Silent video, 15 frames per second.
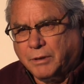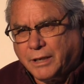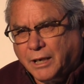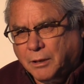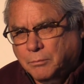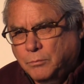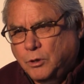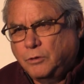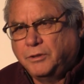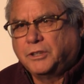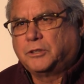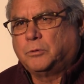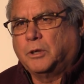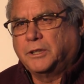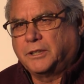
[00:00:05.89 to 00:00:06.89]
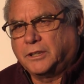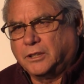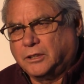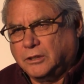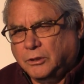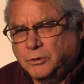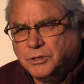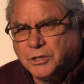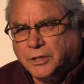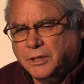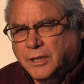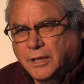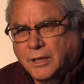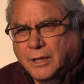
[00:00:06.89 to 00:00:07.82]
we're kind of moving toward the conclusion,